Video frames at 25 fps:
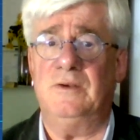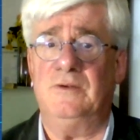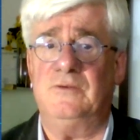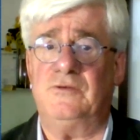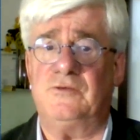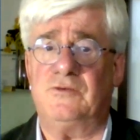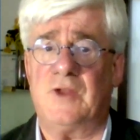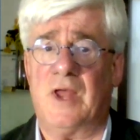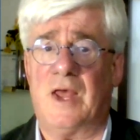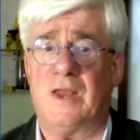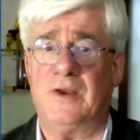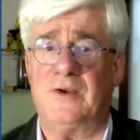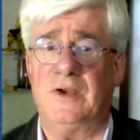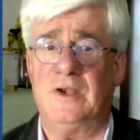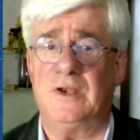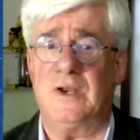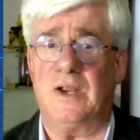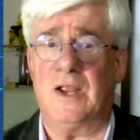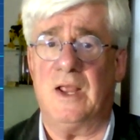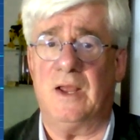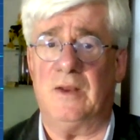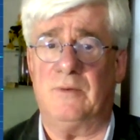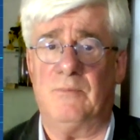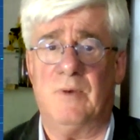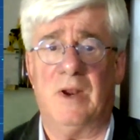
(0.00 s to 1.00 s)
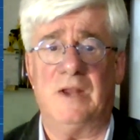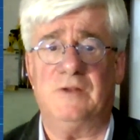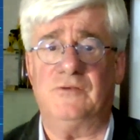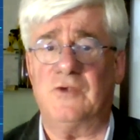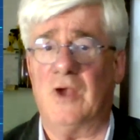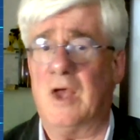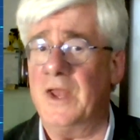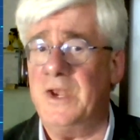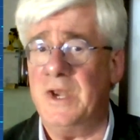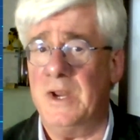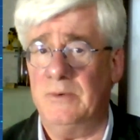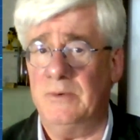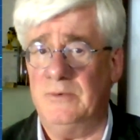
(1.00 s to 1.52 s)
starting to cut rates.
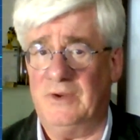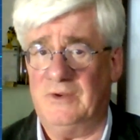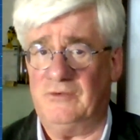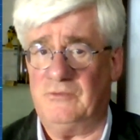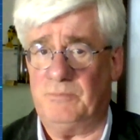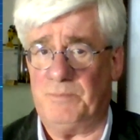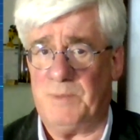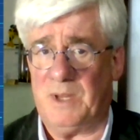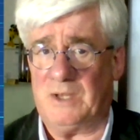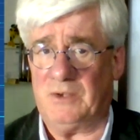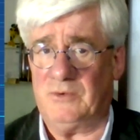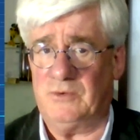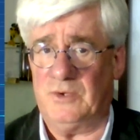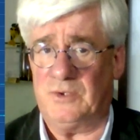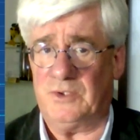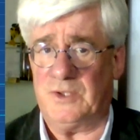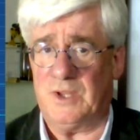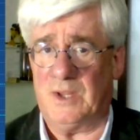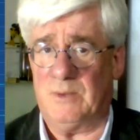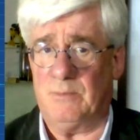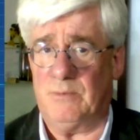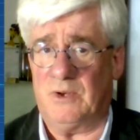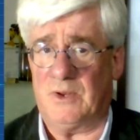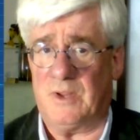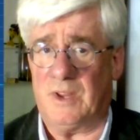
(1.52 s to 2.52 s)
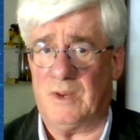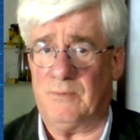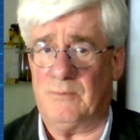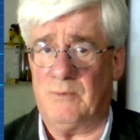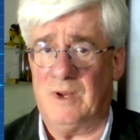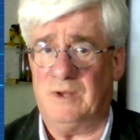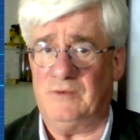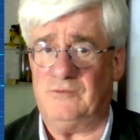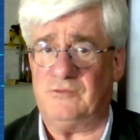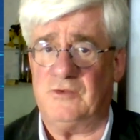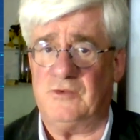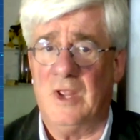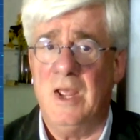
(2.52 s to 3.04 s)
I don't expect that they will cut
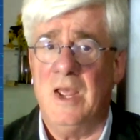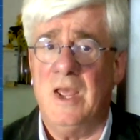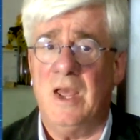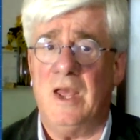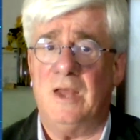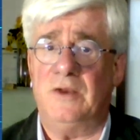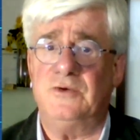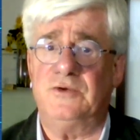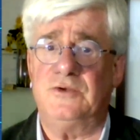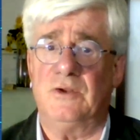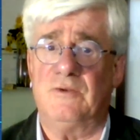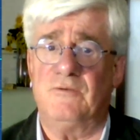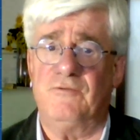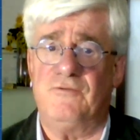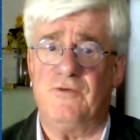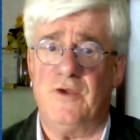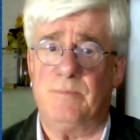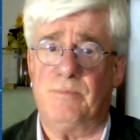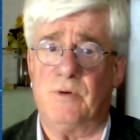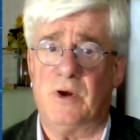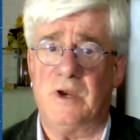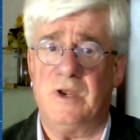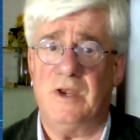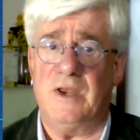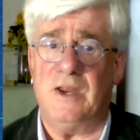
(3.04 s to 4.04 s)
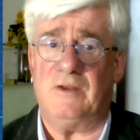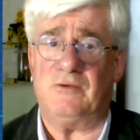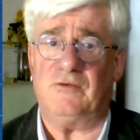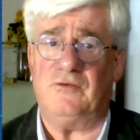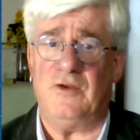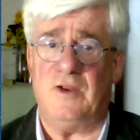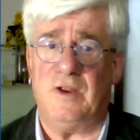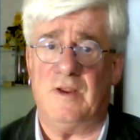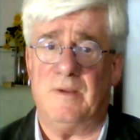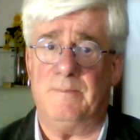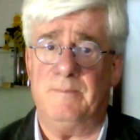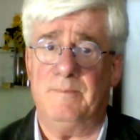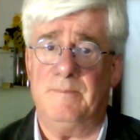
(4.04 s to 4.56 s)
rates until February next
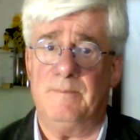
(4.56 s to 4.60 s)
year.